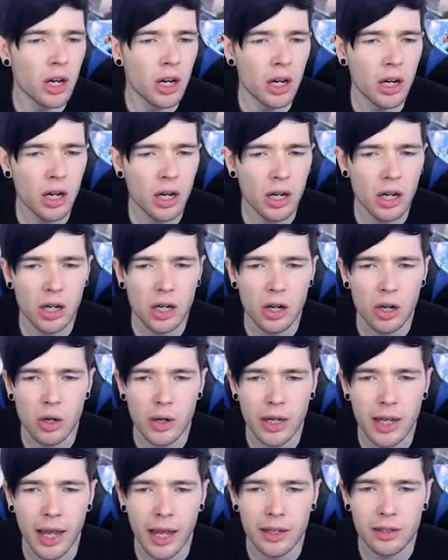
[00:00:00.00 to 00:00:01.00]
Oh,
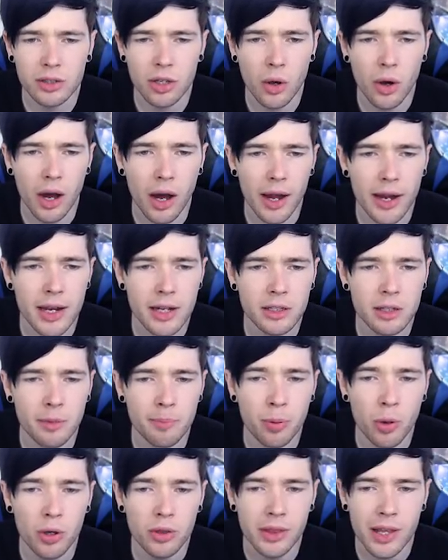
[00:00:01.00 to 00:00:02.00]
okay. So I need to
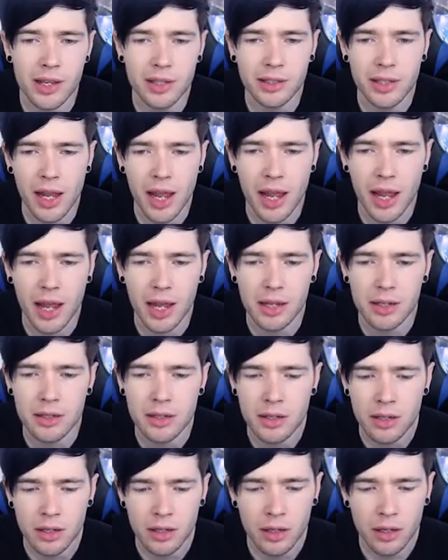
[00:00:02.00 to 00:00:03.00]
put this
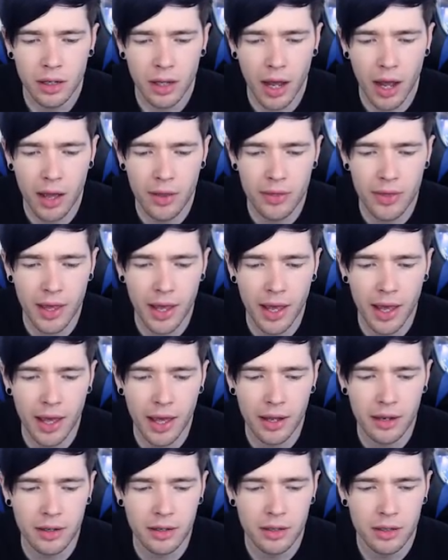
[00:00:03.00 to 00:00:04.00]
in and
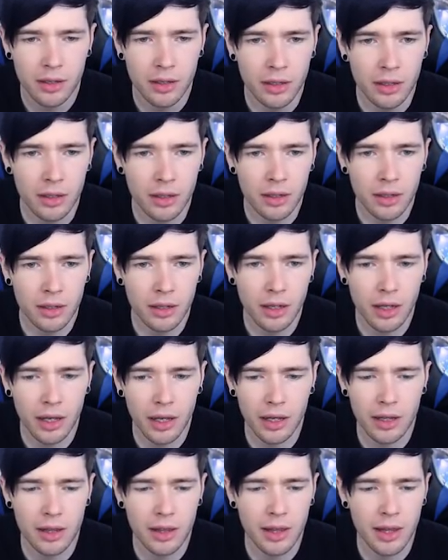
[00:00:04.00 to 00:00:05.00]
then
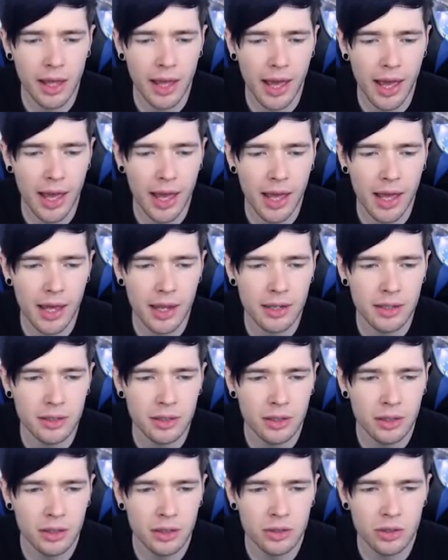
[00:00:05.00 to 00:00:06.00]
and
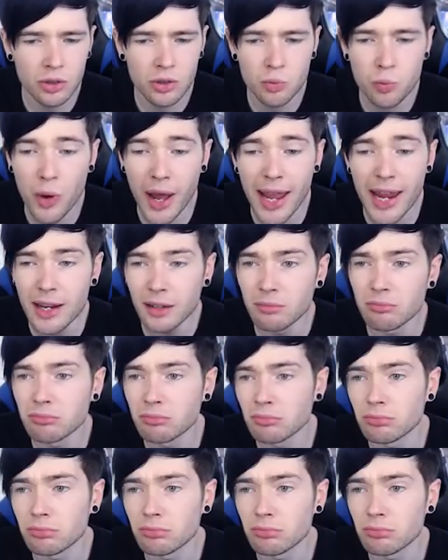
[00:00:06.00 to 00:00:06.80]
then just wait.